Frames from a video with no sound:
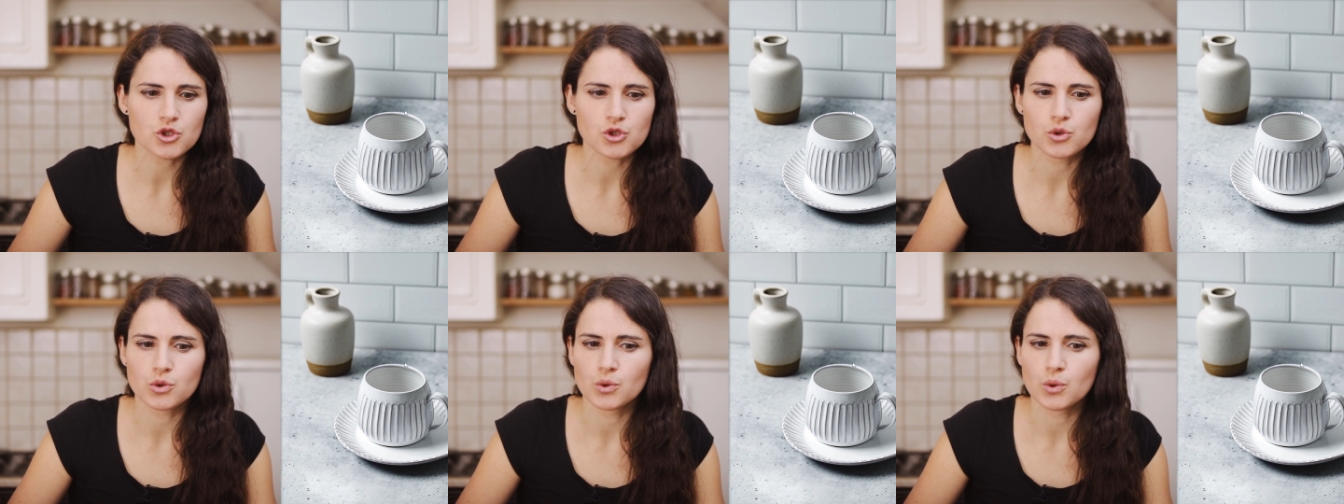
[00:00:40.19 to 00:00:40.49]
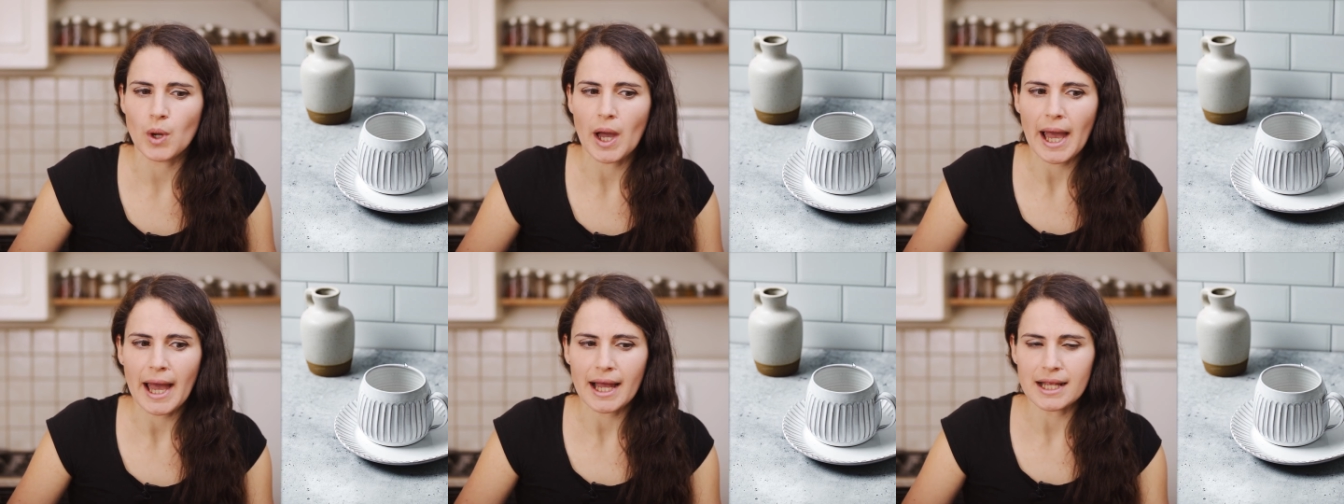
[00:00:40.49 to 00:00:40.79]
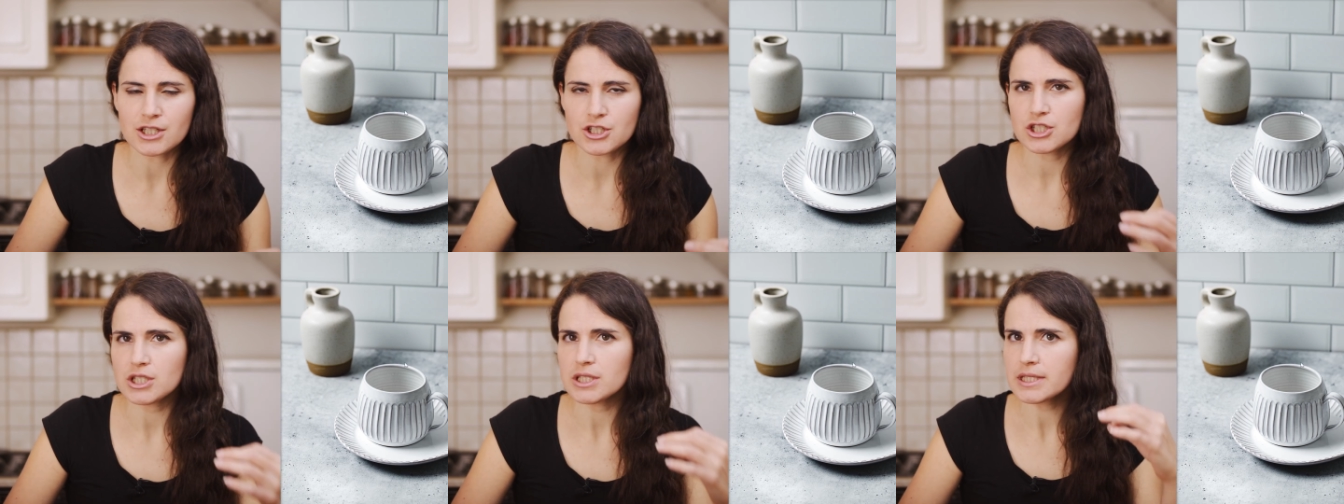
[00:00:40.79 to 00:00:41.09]
to
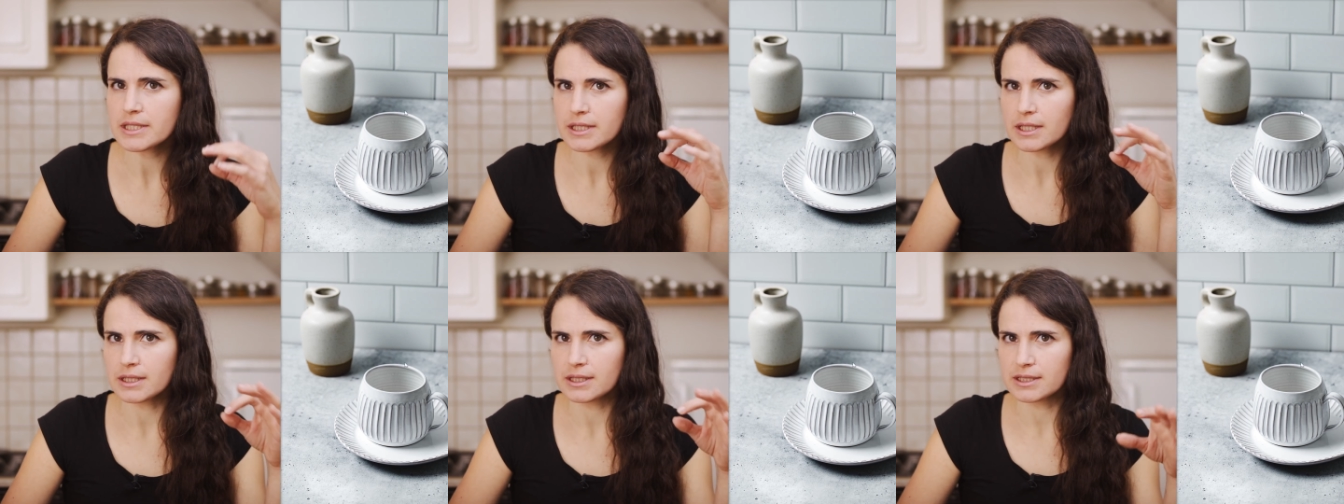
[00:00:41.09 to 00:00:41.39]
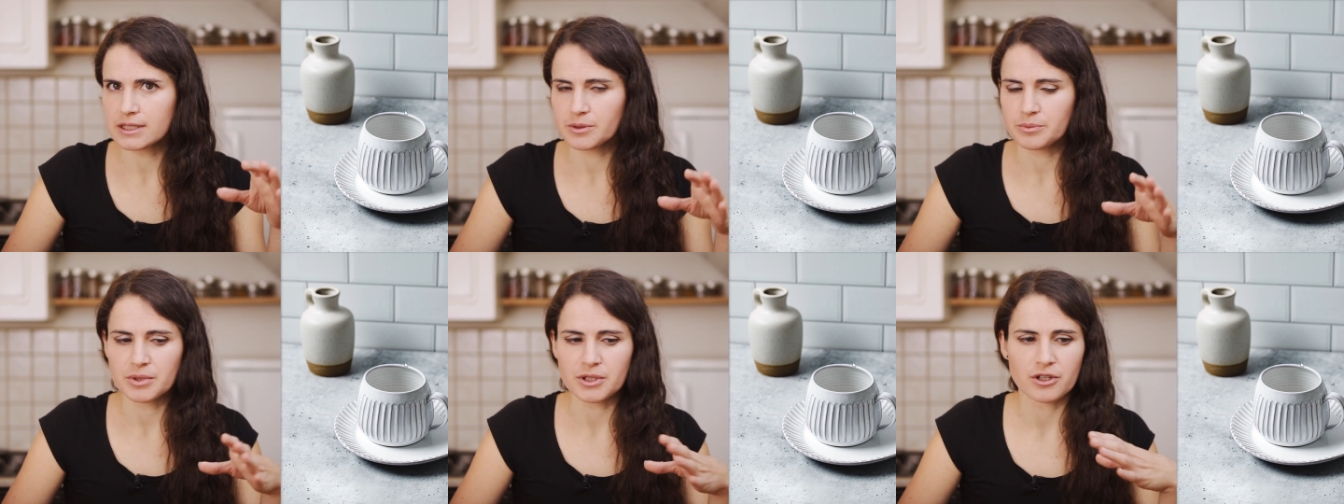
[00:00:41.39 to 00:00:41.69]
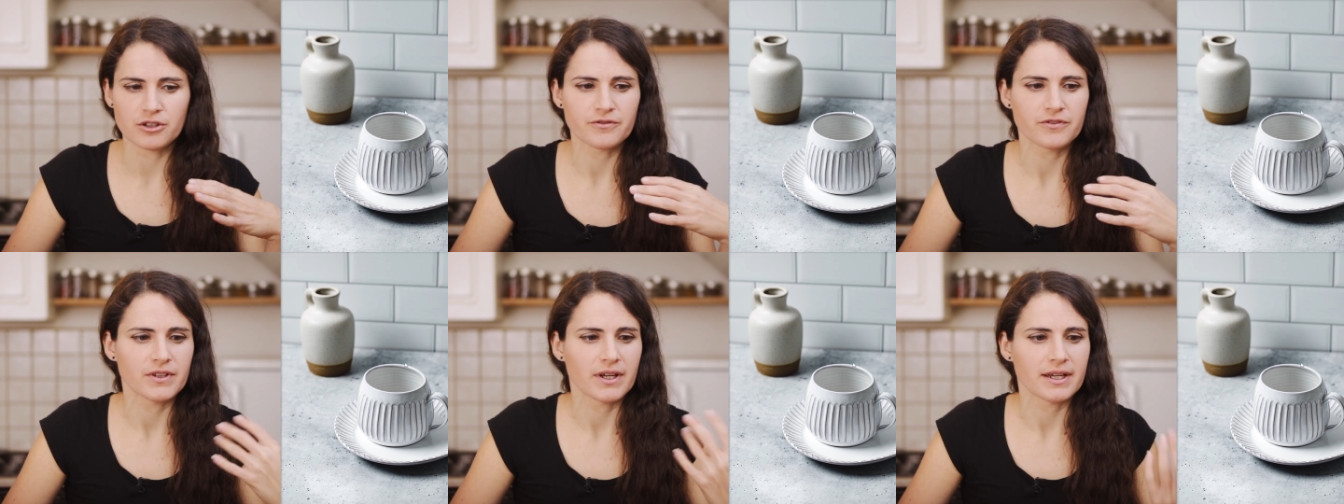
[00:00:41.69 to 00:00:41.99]
add just a little bit
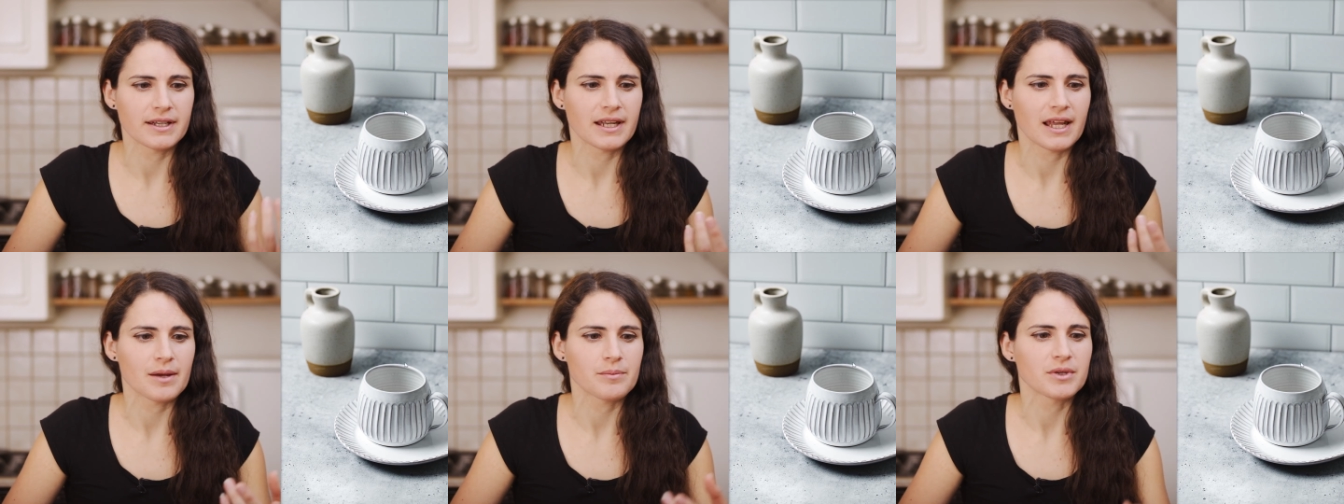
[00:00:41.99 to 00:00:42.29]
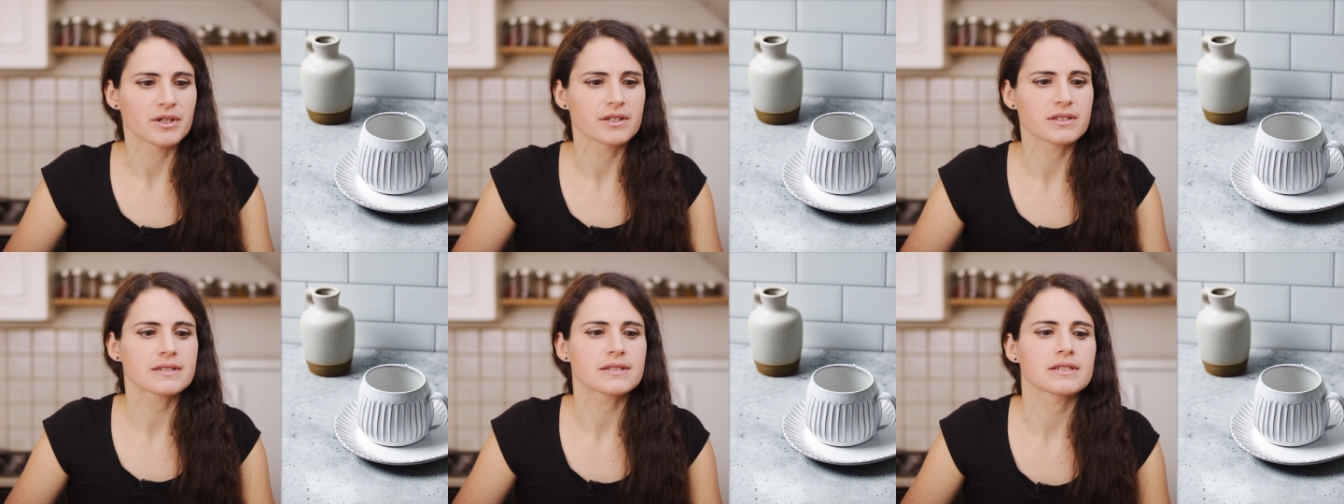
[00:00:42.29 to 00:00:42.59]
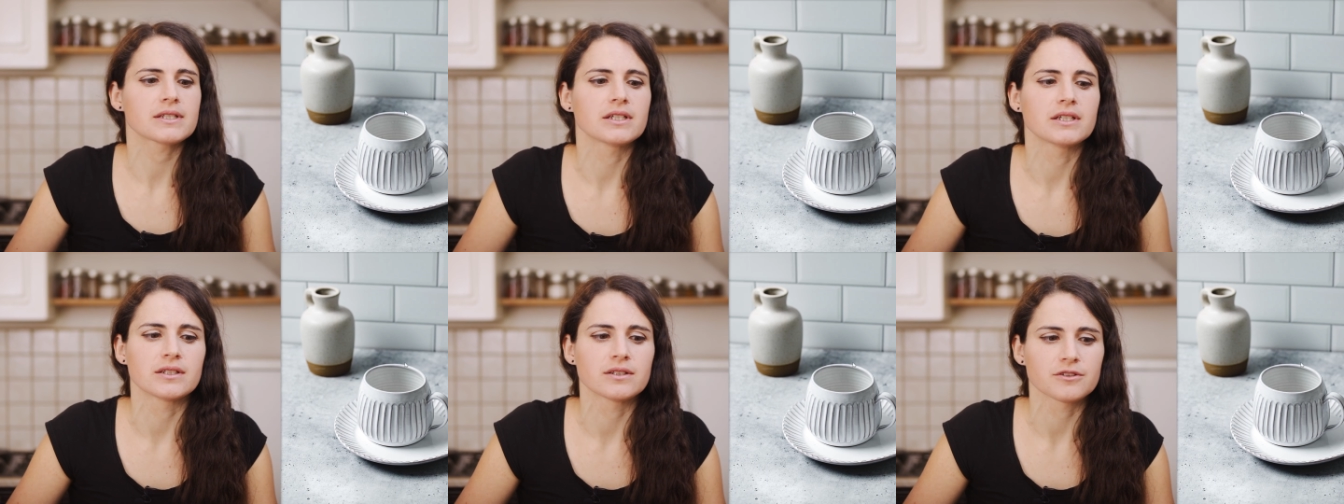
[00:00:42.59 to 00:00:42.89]
of dynamics
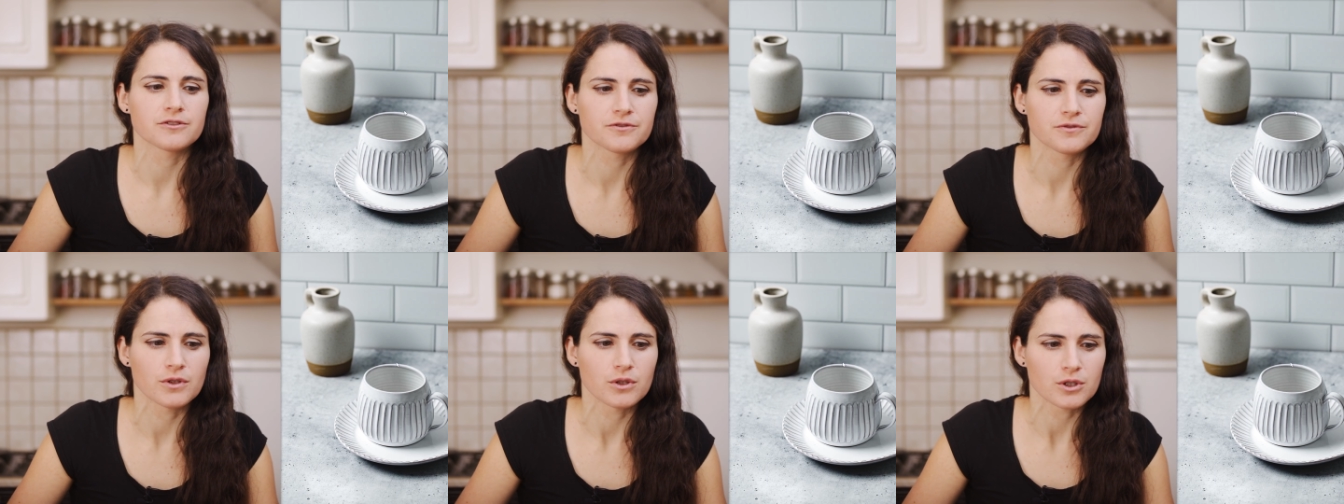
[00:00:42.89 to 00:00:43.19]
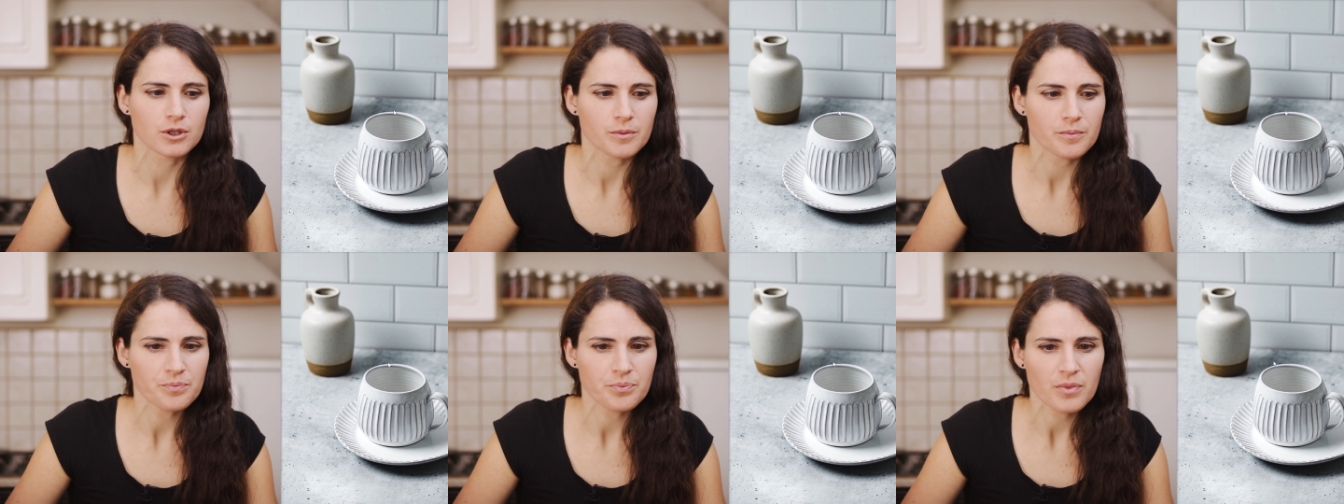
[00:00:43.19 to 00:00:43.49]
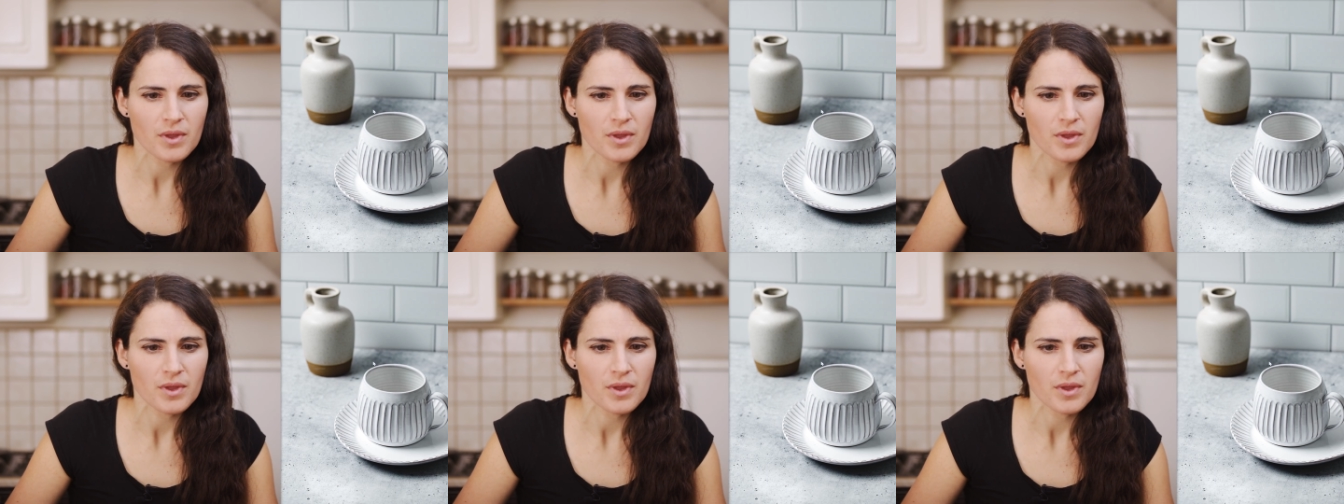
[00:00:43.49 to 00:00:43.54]
in the photo.